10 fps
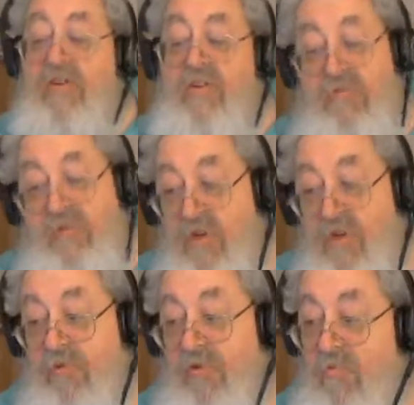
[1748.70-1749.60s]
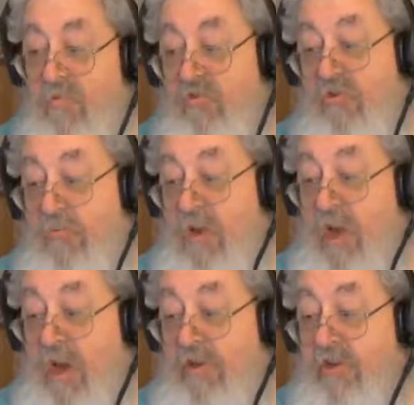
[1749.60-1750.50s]
to be something emotional
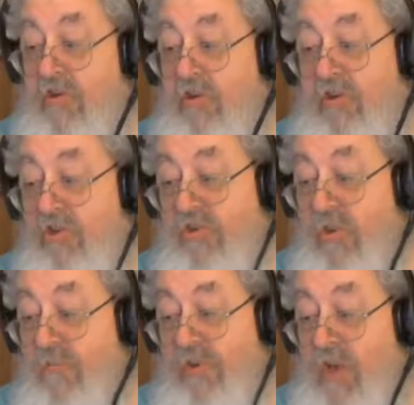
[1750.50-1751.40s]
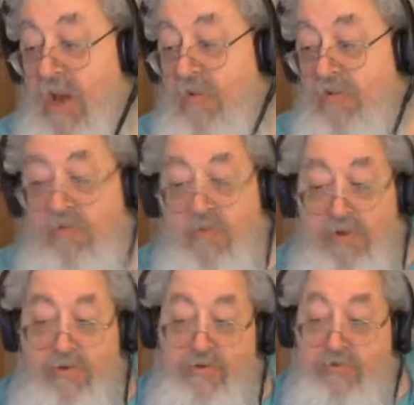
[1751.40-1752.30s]
behind it, or you're just simply not going to write
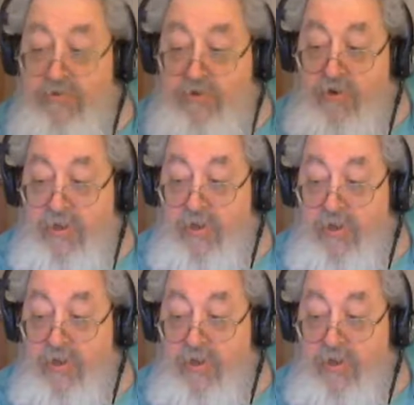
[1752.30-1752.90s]
a good story.